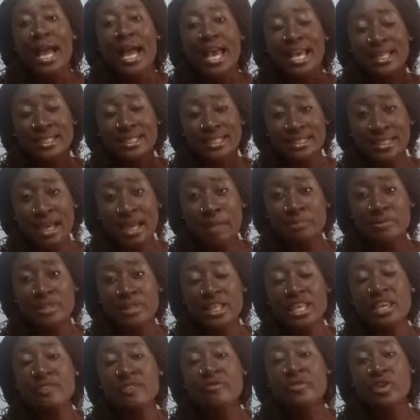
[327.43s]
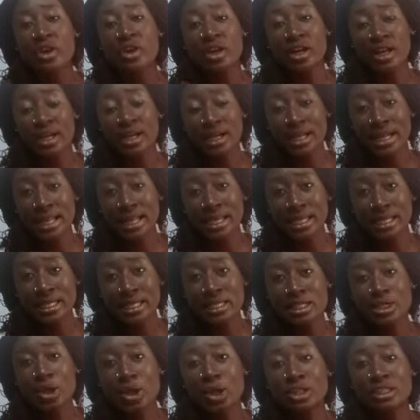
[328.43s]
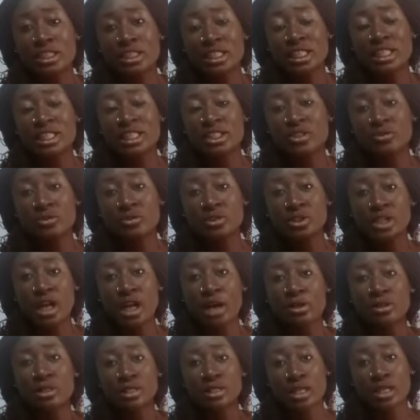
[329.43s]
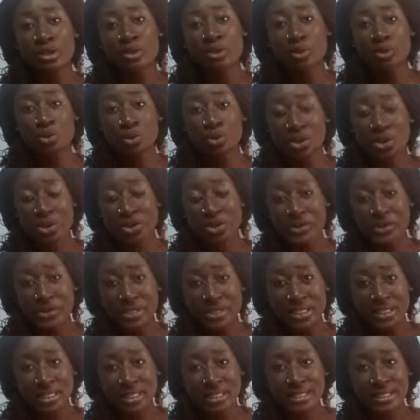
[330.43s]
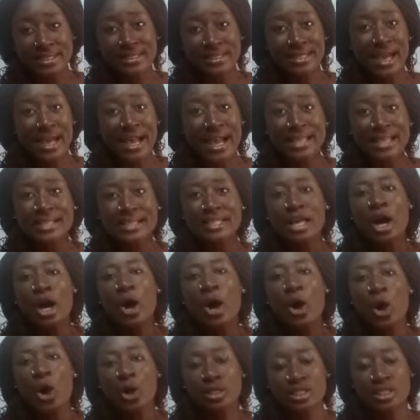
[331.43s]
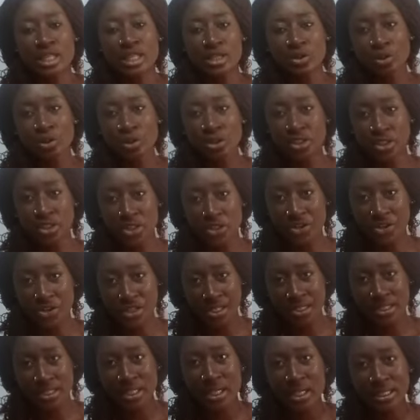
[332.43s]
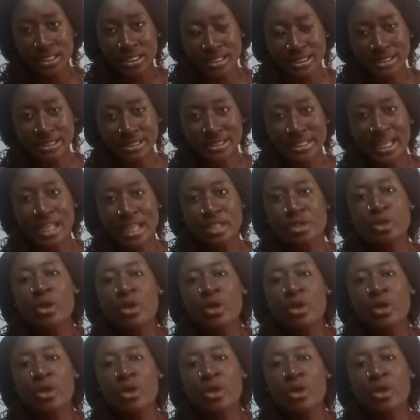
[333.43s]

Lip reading: except if your client or the individual tend to increase in size or tend to decrease in size.